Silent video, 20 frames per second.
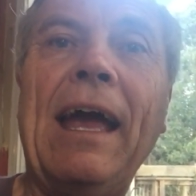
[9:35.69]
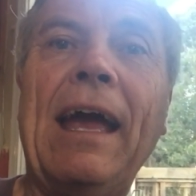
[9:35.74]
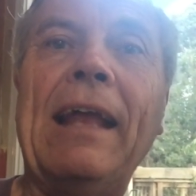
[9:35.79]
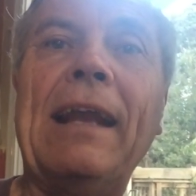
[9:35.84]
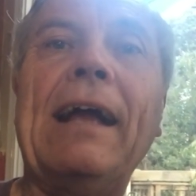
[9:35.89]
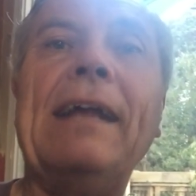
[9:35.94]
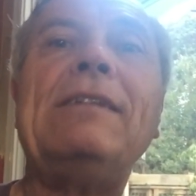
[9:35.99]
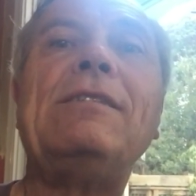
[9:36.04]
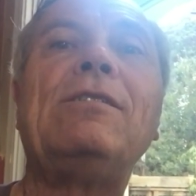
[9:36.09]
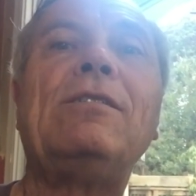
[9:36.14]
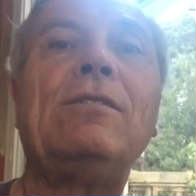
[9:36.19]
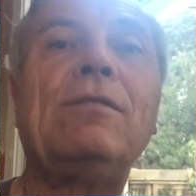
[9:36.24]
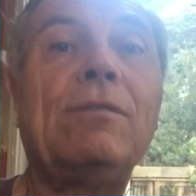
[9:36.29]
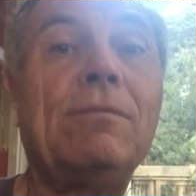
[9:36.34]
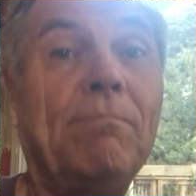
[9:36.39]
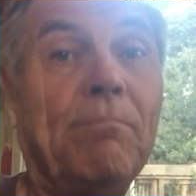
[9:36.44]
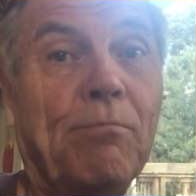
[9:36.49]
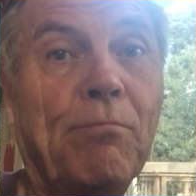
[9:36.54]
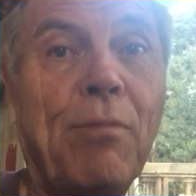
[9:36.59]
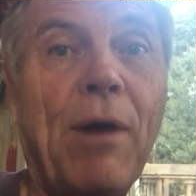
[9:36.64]
And I
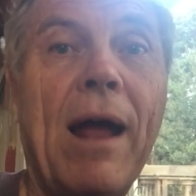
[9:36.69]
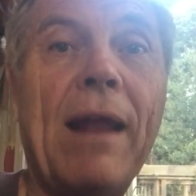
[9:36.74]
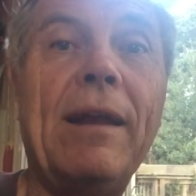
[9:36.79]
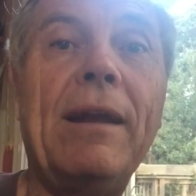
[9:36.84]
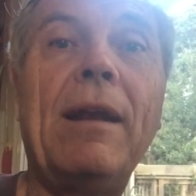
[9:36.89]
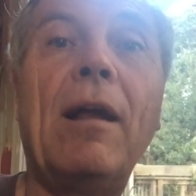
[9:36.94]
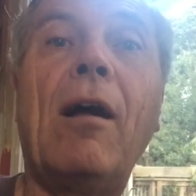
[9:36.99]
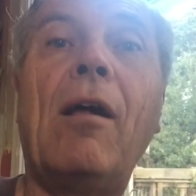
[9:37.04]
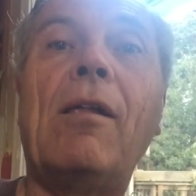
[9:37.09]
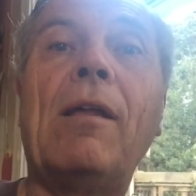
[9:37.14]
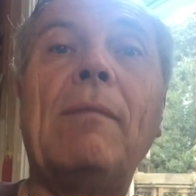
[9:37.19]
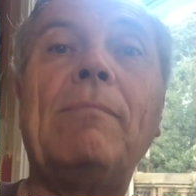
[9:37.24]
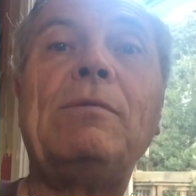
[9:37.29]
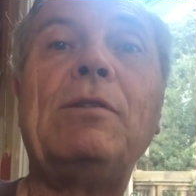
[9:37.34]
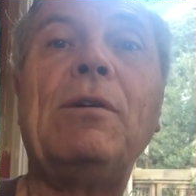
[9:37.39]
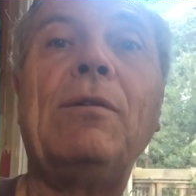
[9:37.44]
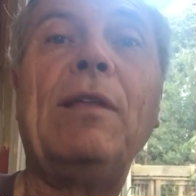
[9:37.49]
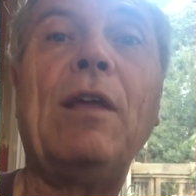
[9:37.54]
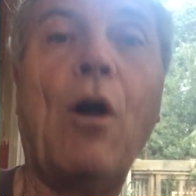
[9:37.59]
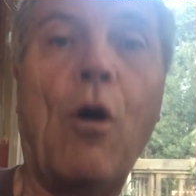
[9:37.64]
brought it all up
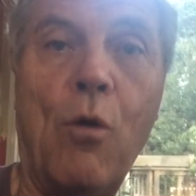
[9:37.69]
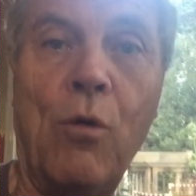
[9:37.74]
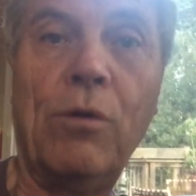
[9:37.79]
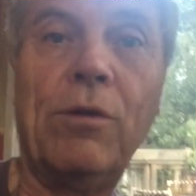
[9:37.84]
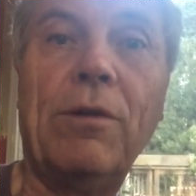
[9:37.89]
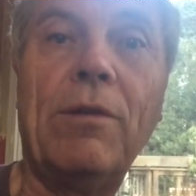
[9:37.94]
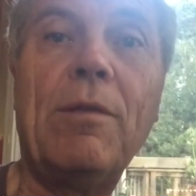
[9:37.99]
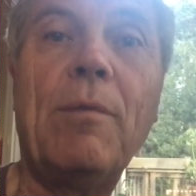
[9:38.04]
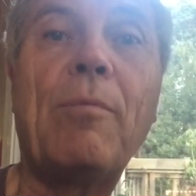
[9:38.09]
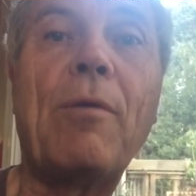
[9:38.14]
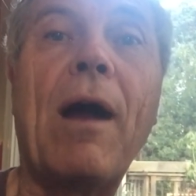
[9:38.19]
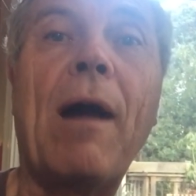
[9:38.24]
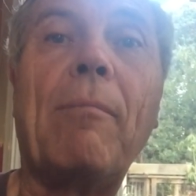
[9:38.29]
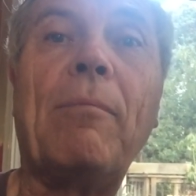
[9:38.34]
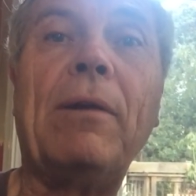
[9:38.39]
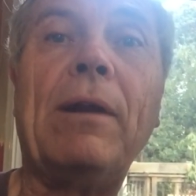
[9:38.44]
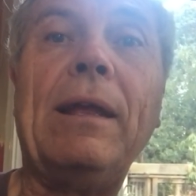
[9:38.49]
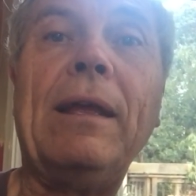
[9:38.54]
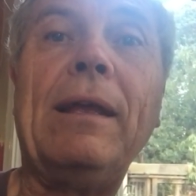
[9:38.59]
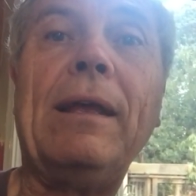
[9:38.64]
to the owner of the
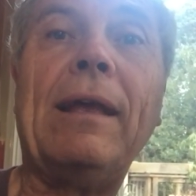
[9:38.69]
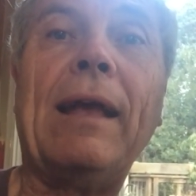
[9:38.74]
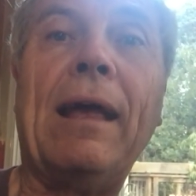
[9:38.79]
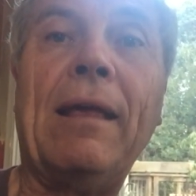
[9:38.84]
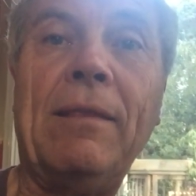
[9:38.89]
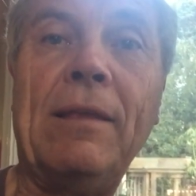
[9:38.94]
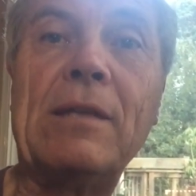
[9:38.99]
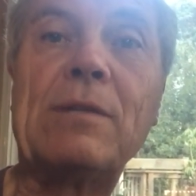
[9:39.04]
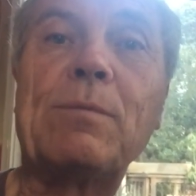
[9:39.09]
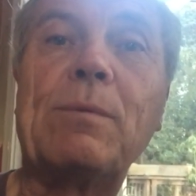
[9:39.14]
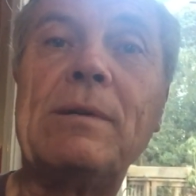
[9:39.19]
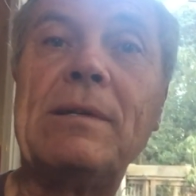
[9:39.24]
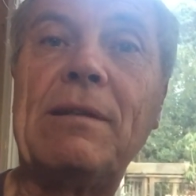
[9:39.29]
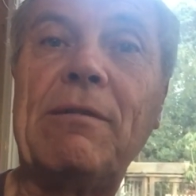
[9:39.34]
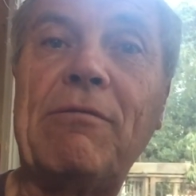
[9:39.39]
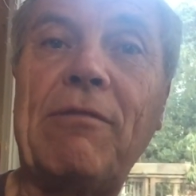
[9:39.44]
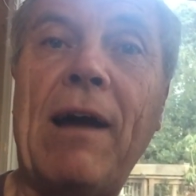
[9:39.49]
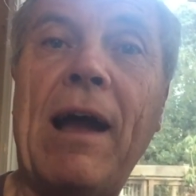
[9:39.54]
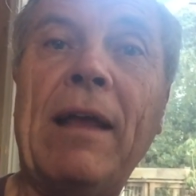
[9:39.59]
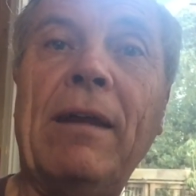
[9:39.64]
property, and this was
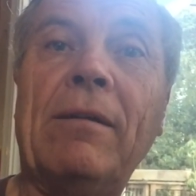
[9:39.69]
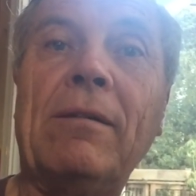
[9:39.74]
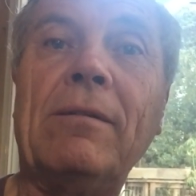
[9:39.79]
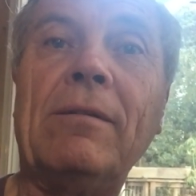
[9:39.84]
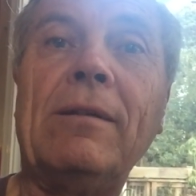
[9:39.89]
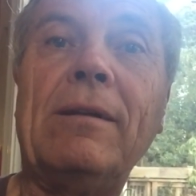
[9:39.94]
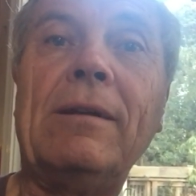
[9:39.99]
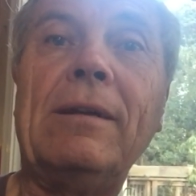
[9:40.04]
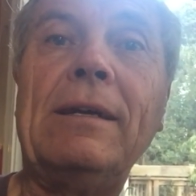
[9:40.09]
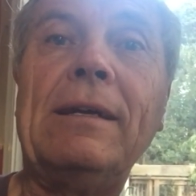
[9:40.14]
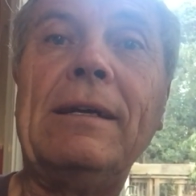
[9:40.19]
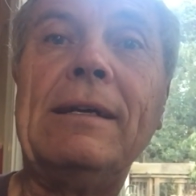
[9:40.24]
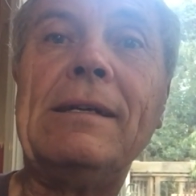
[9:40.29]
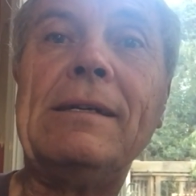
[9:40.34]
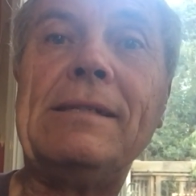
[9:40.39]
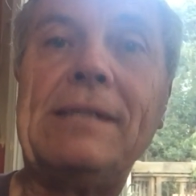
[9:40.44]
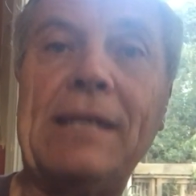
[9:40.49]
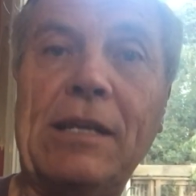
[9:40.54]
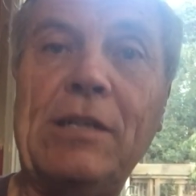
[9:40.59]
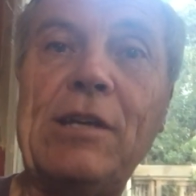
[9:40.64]
the final
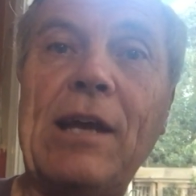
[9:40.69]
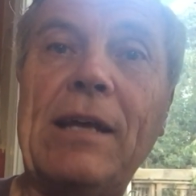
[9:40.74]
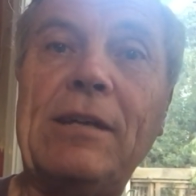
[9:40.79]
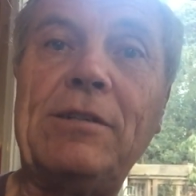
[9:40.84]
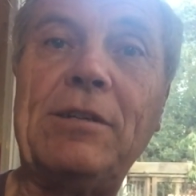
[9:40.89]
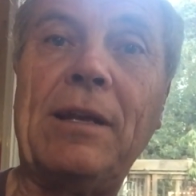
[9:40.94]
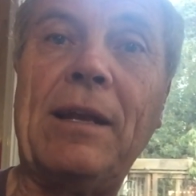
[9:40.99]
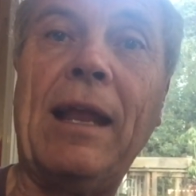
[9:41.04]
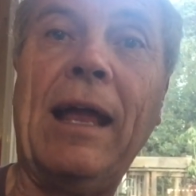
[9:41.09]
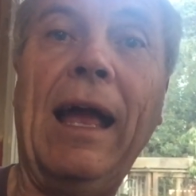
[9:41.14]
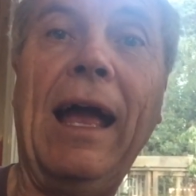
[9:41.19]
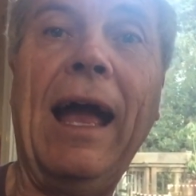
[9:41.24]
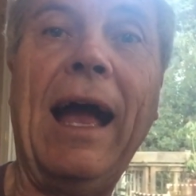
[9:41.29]
suggestion.